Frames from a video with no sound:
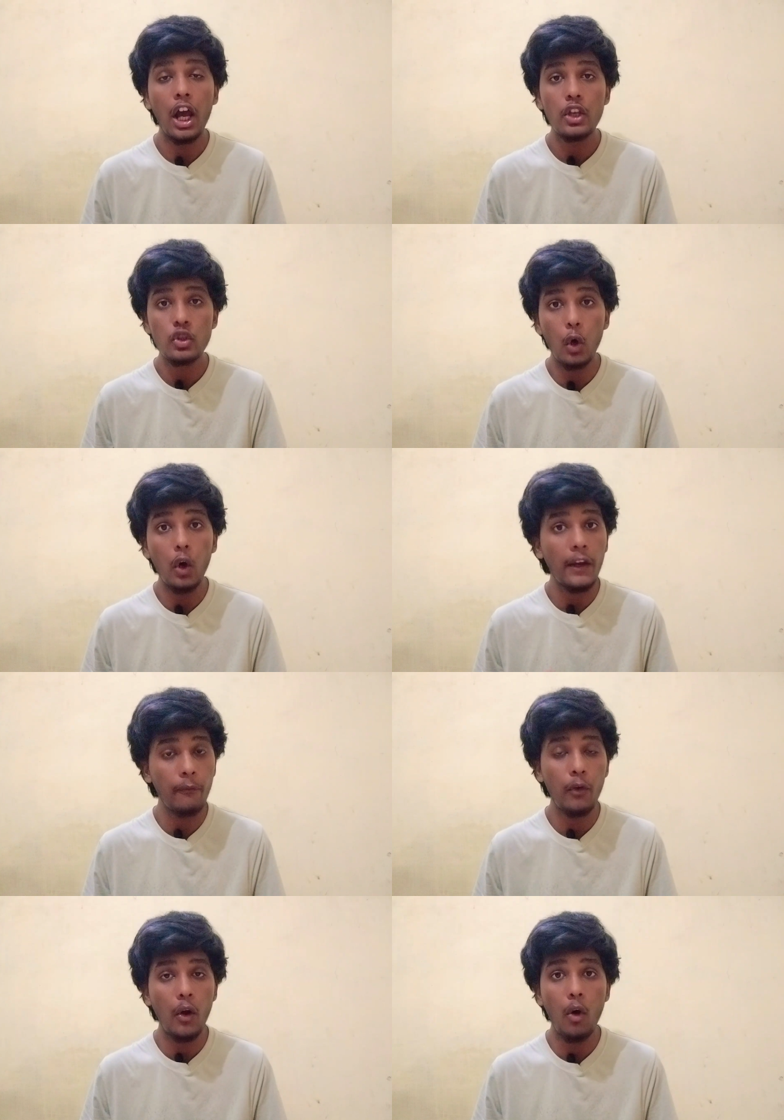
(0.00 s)
So, if
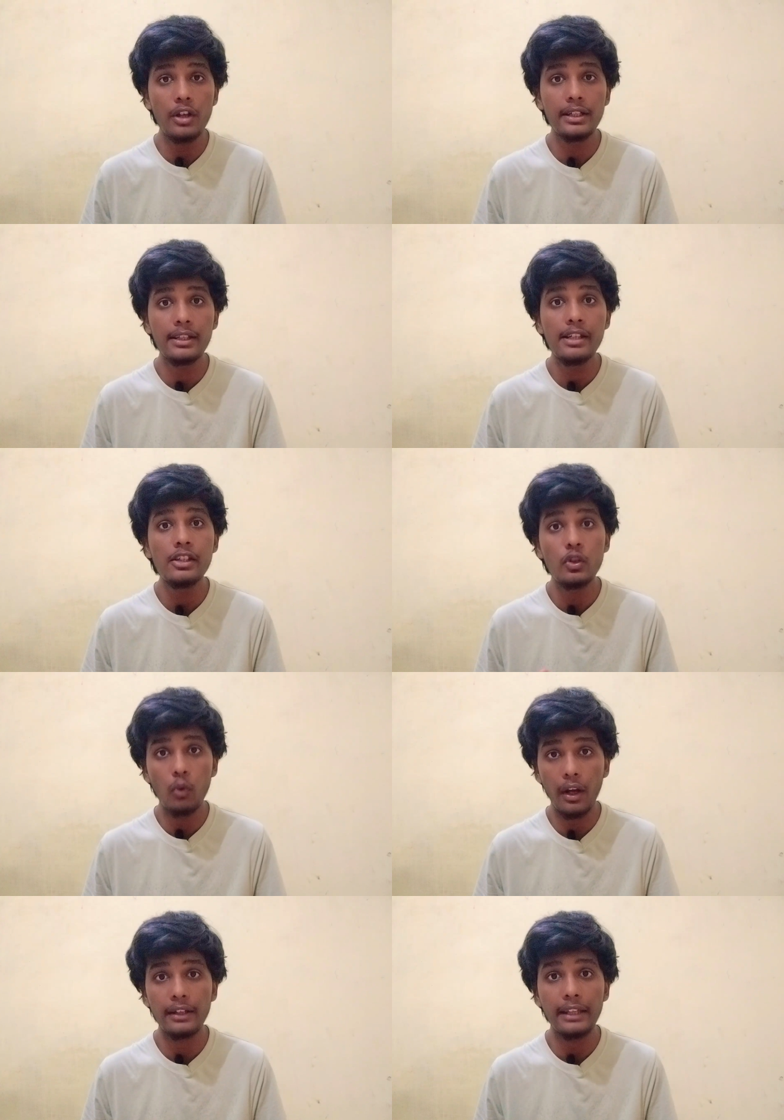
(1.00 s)
you're watching this, you
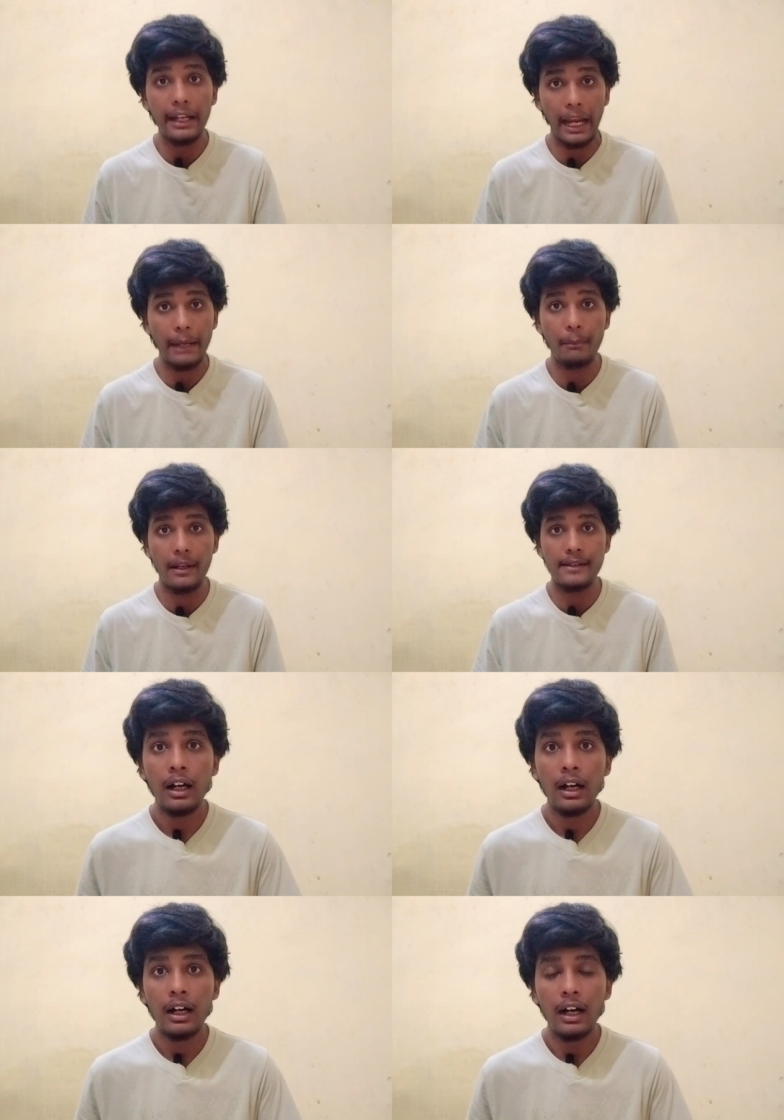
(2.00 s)
are at the right place.
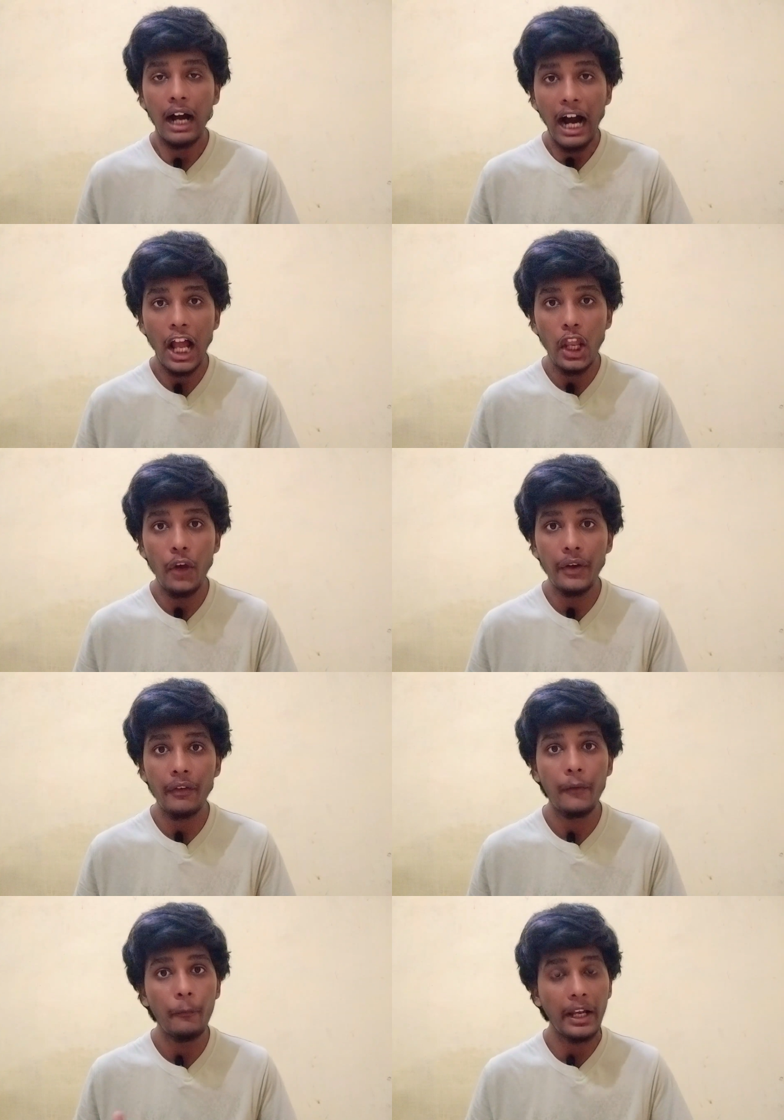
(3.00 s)
Hello
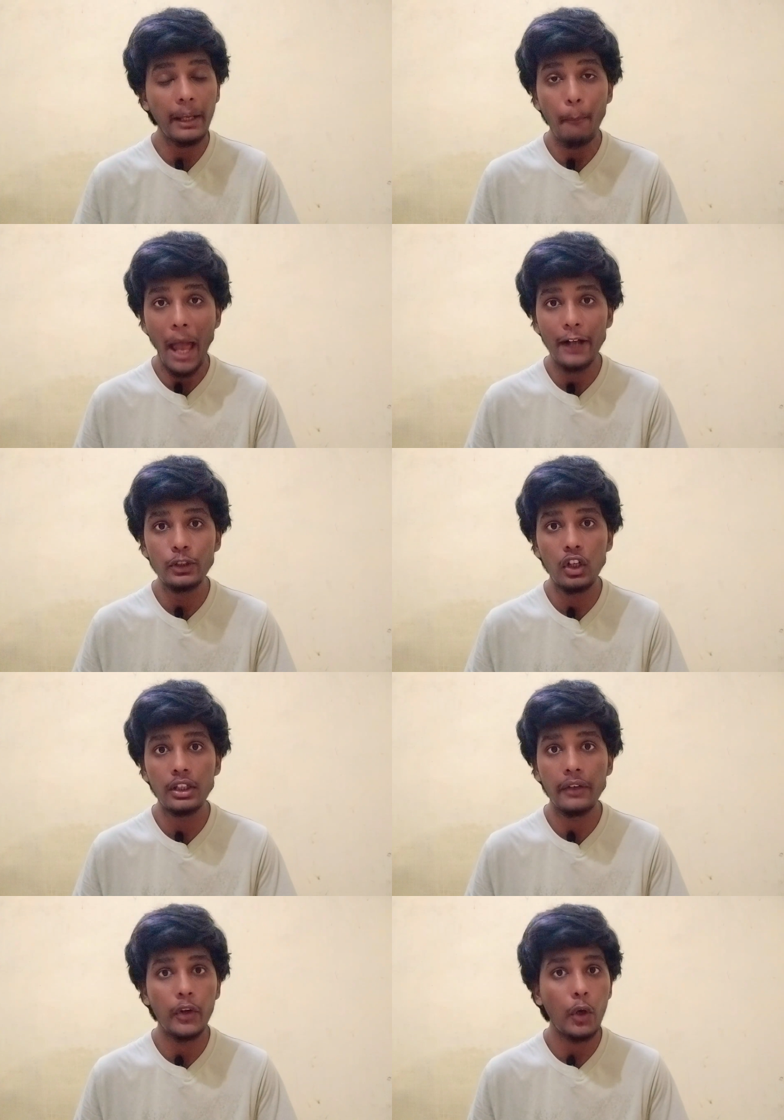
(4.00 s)
everyone, welcome back to
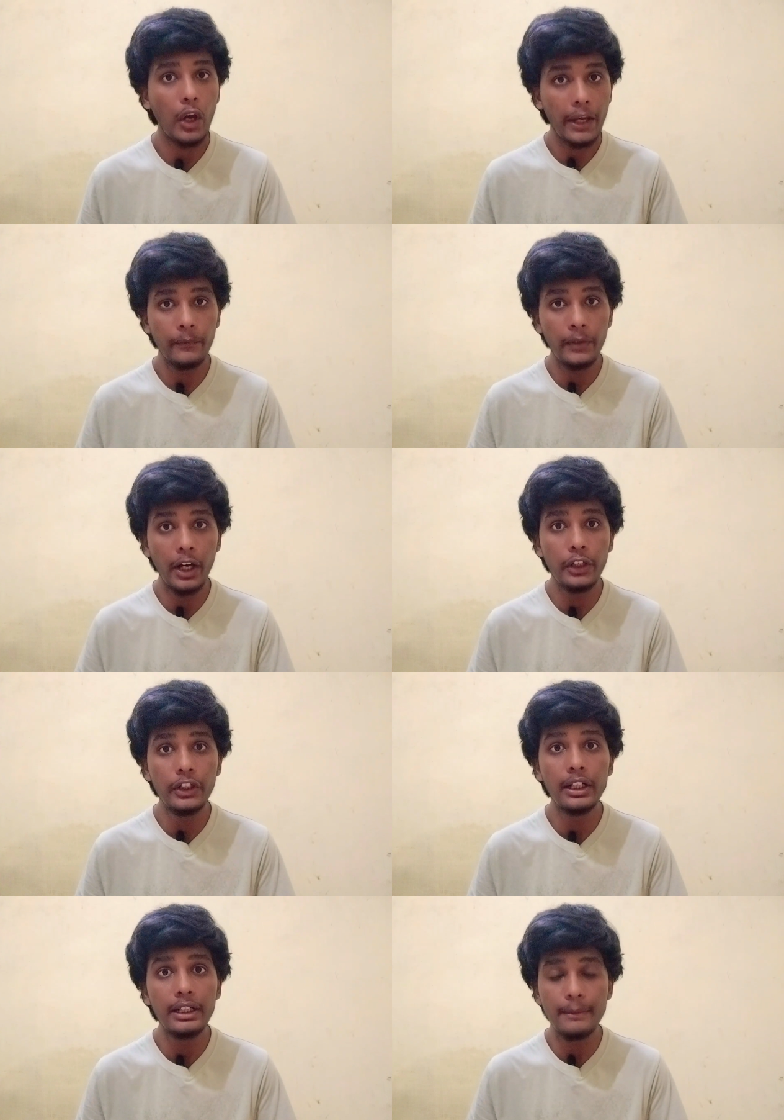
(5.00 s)
another video. If you are new
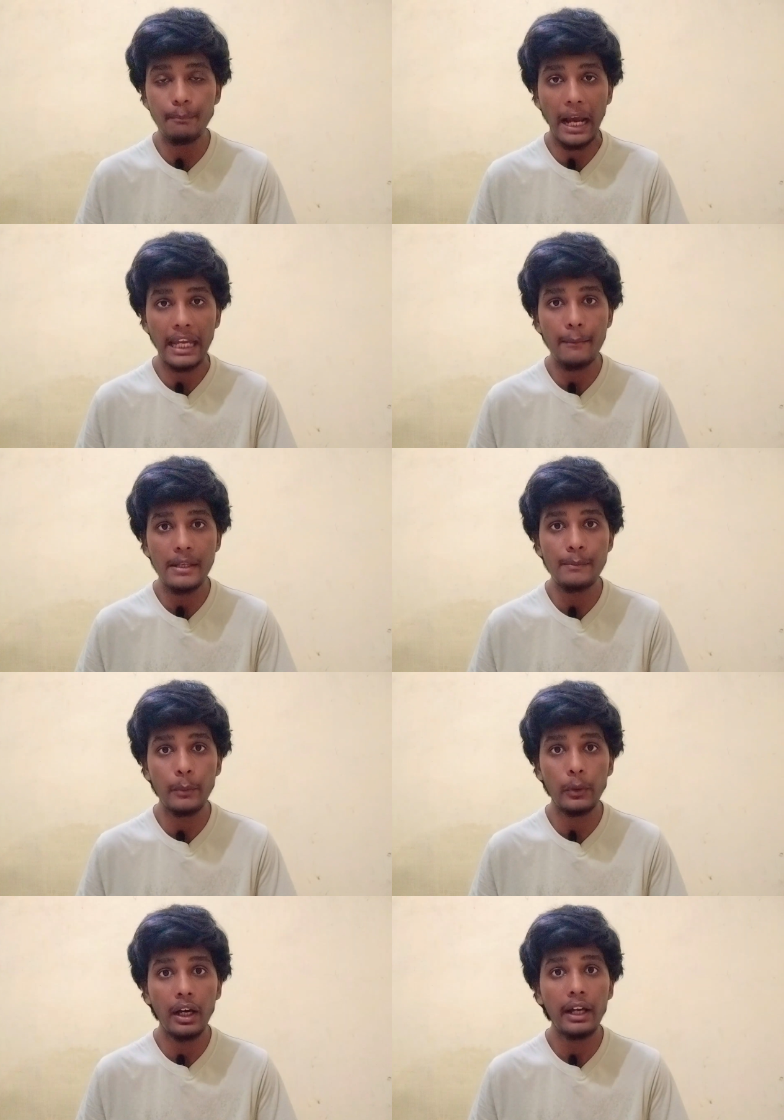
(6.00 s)
here, my name is
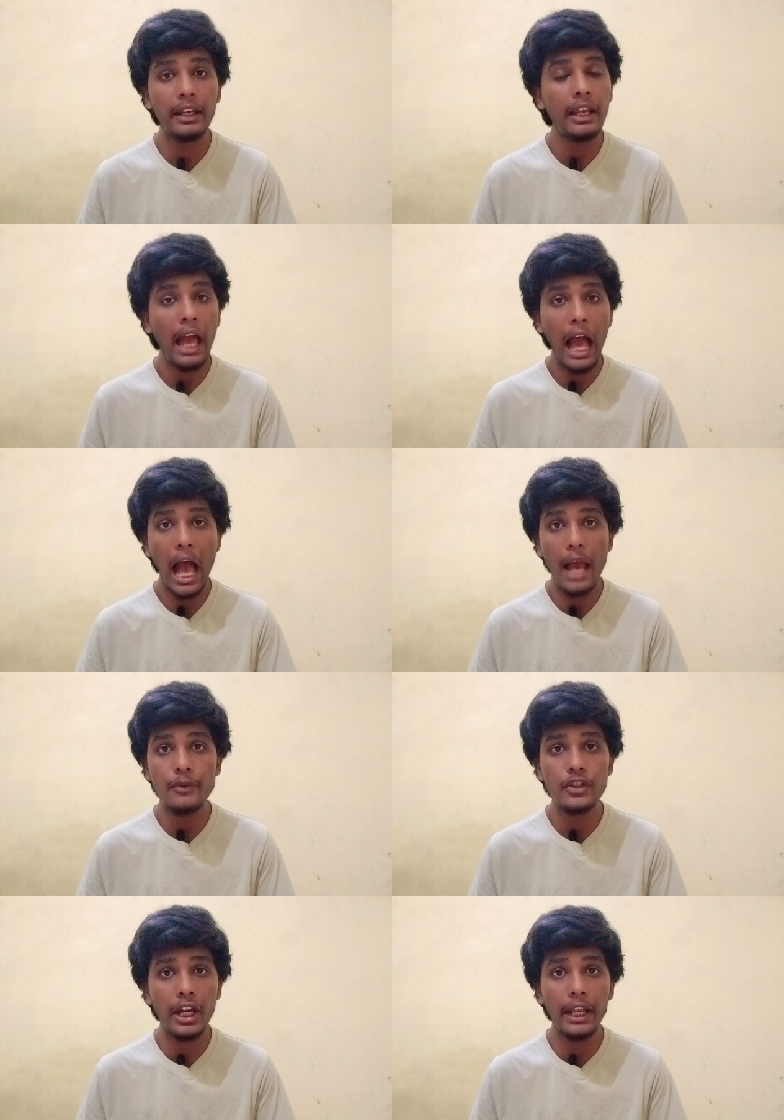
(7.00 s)
Poorna Hari. I am
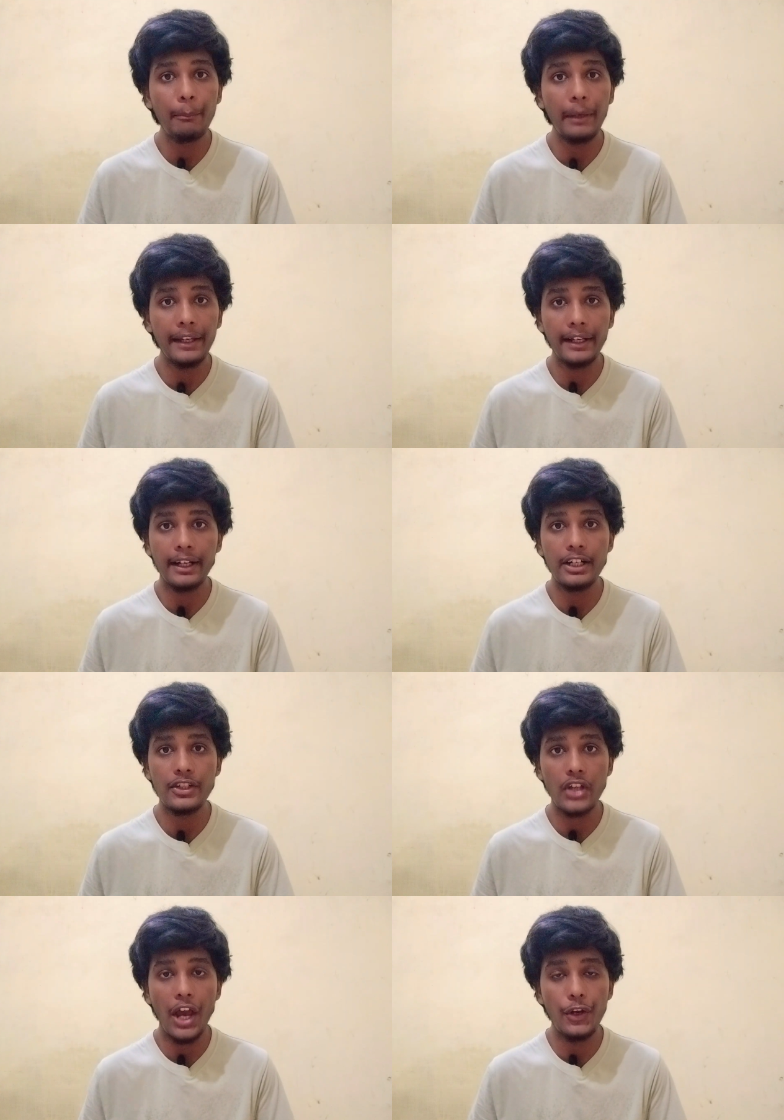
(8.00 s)
studying B.Tech at
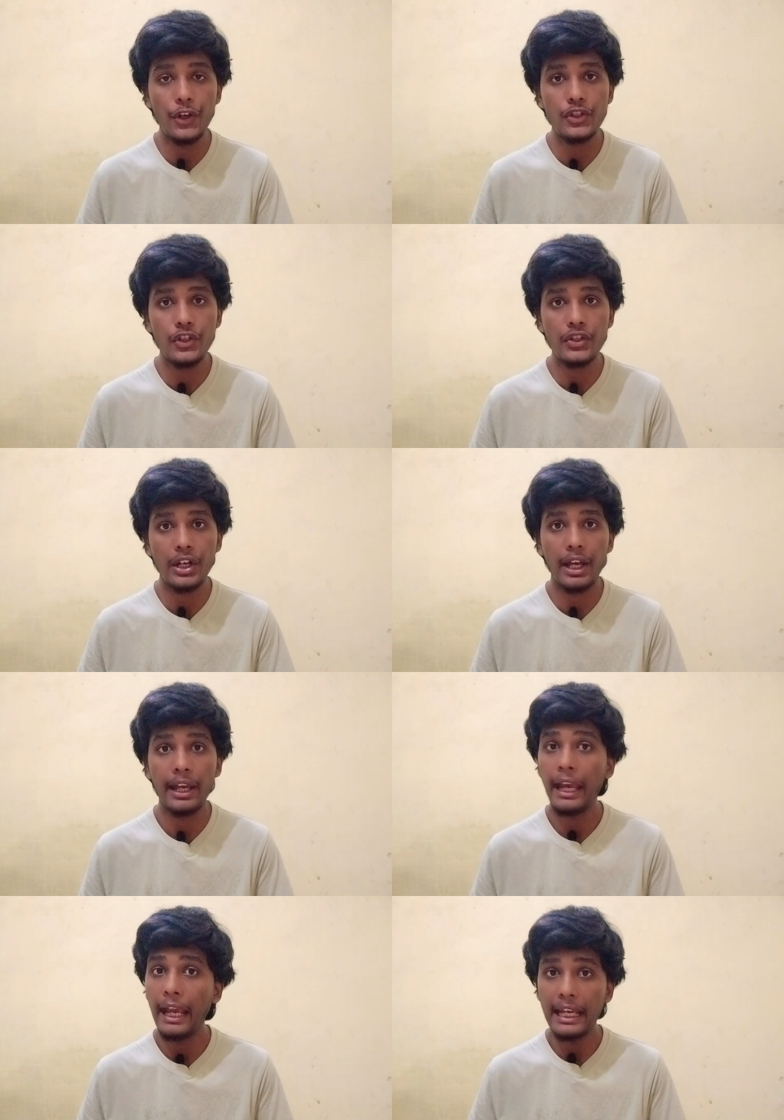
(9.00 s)
Sai University,
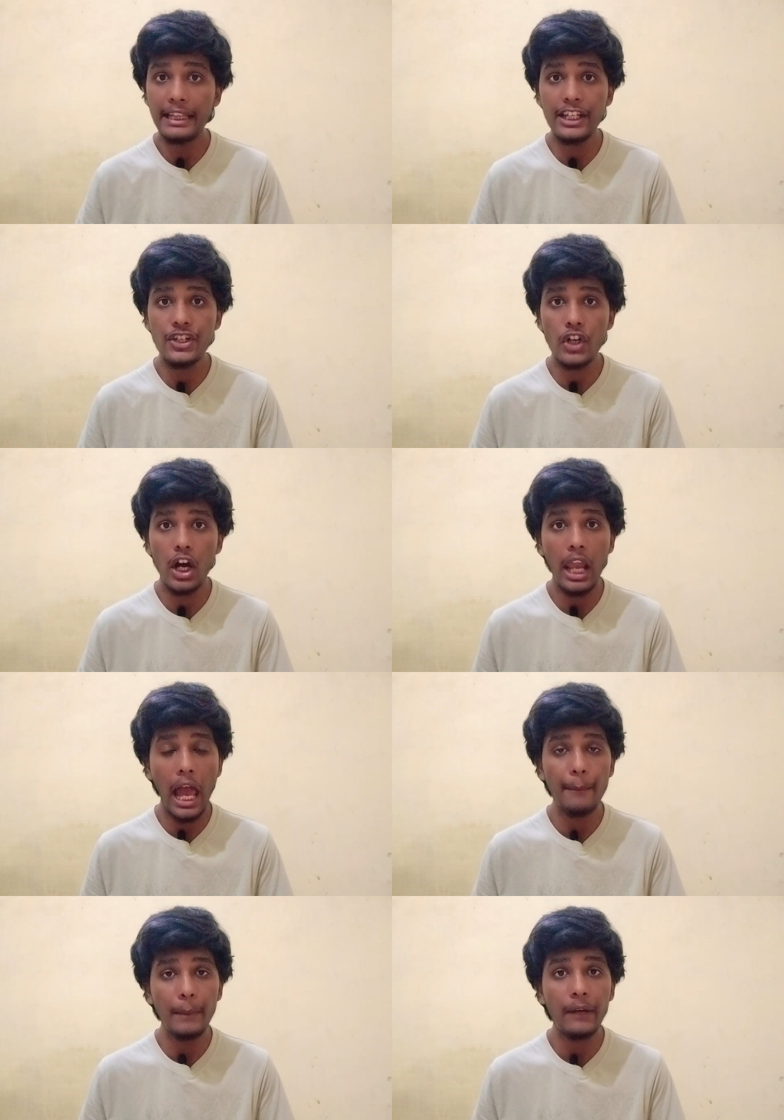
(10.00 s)
Chennai. In this channel,
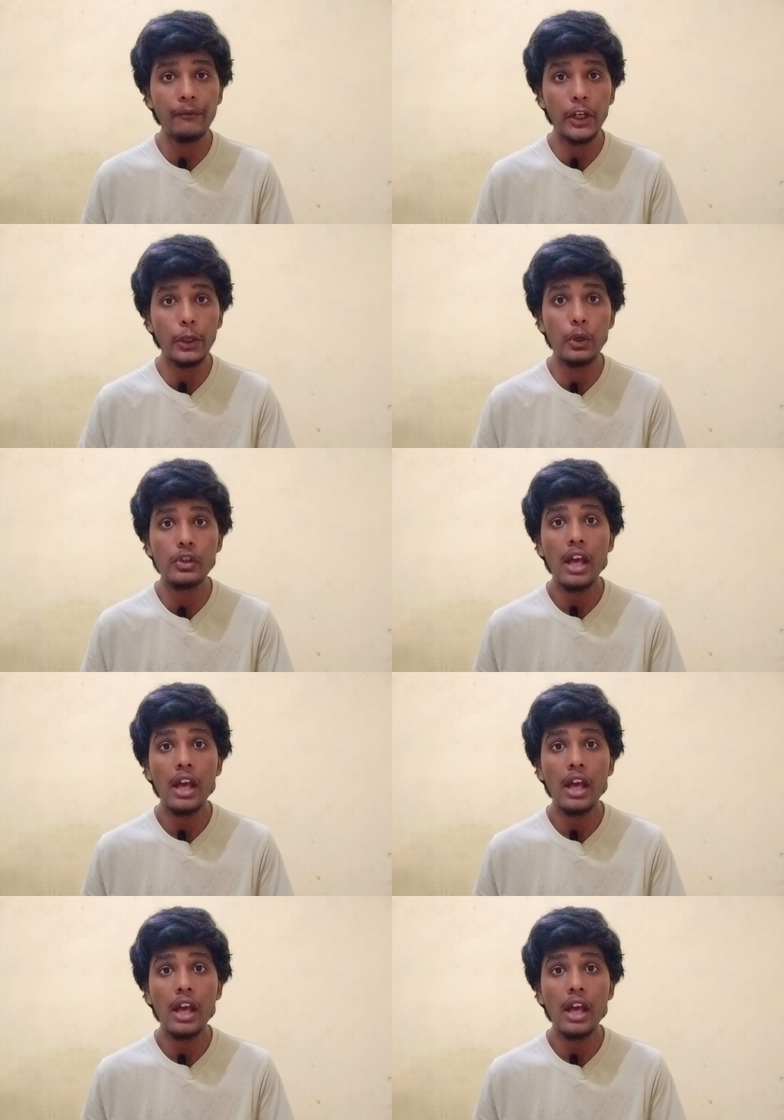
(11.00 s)
I make videos